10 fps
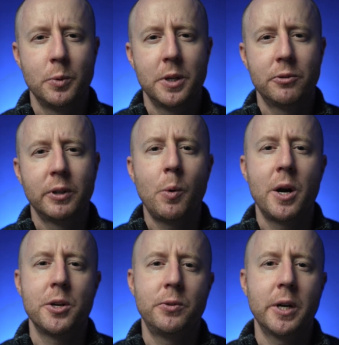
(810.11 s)
which
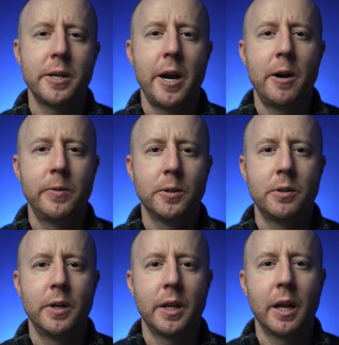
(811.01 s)
require strict air
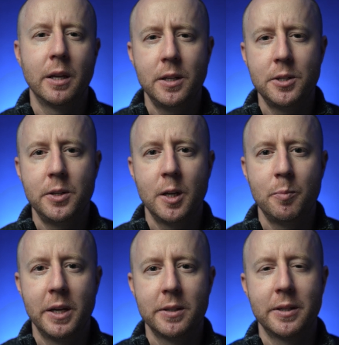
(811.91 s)
filtering and conditioning
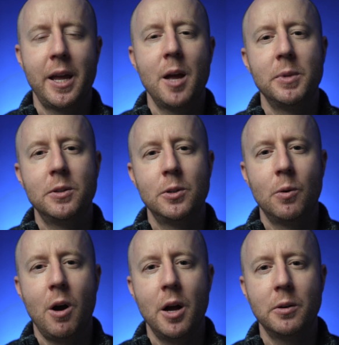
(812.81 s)
because it can't be too
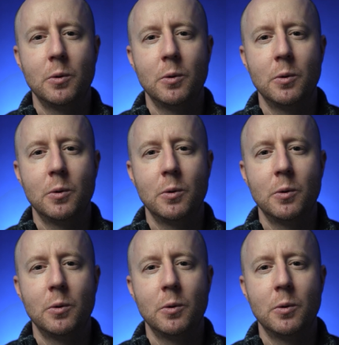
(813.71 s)
hot